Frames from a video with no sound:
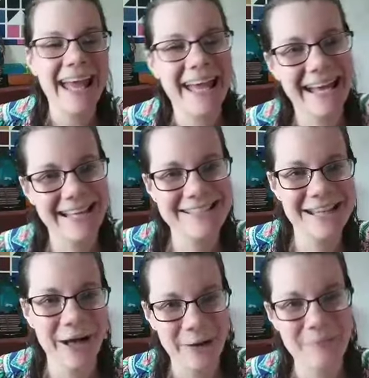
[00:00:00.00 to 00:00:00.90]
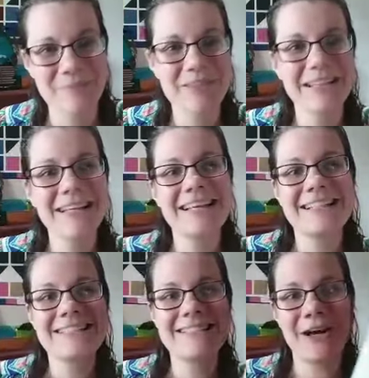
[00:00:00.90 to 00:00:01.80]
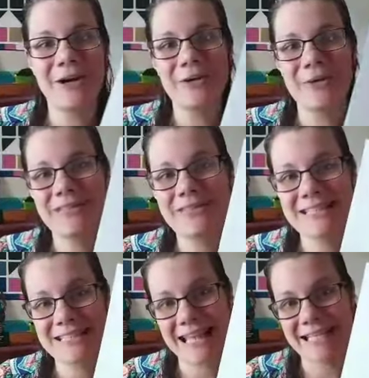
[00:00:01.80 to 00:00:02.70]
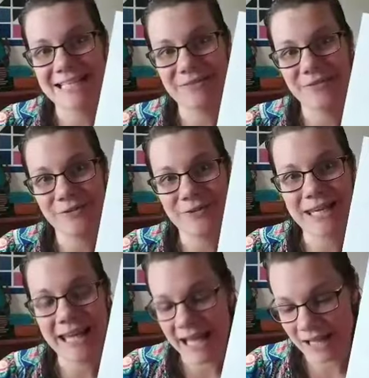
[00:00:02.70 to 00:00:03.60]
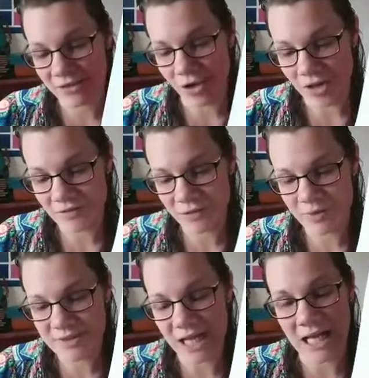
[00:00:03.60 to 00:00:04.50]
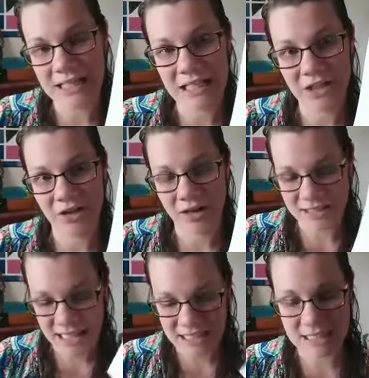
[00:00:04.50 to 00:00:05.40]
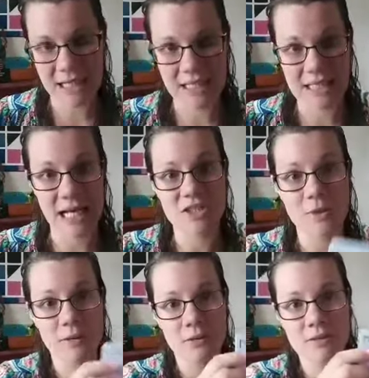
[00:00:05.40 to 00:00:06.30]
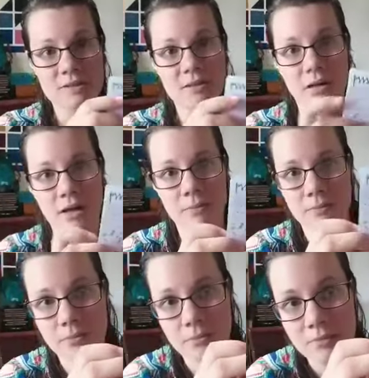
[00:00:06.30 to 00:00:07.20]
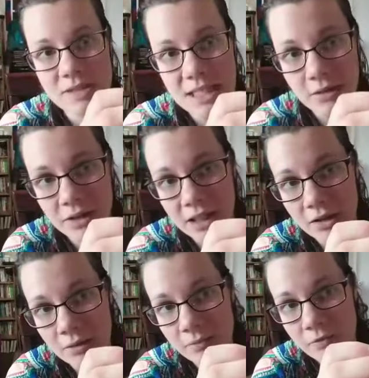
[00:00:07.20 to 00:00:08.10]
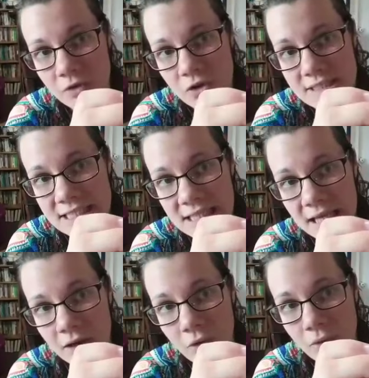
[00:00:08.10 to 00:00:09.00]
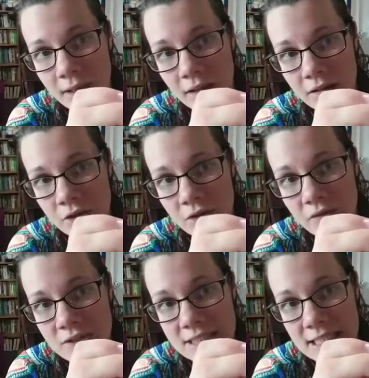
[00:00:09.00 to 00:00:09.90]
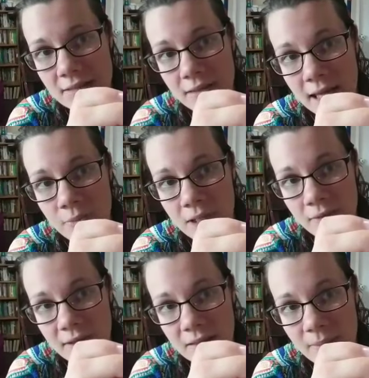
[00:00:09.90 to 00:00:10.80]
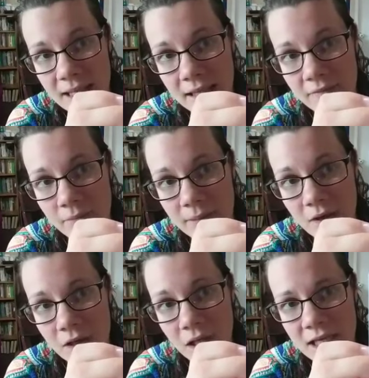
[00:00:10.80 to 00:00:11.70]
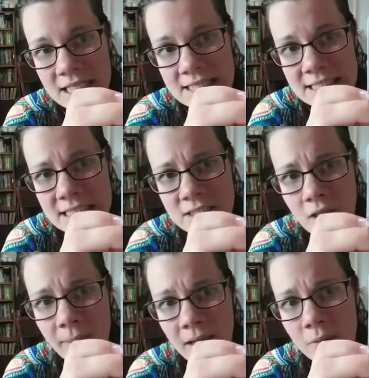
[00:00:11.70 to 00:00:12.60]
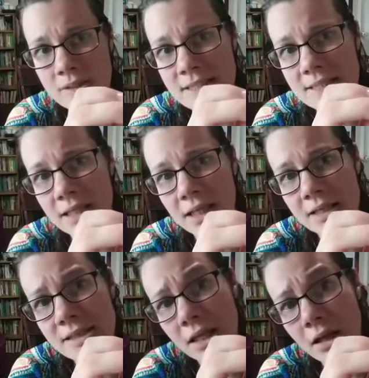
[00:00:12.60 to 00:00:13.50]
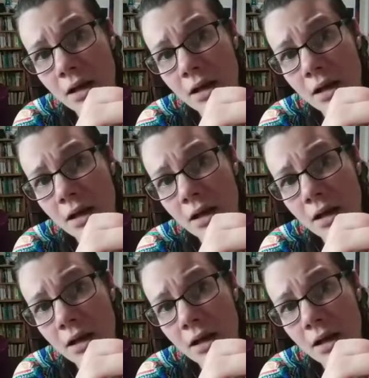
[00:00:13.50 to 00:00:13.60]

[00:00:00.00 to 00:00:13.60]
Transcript: And um, so this is 1850, and all of the ones on here are to 1899. So I wrote this um, down here. You can see that Cornell University Library, The Making of America, and is this is all backwards, isn't it? Is it?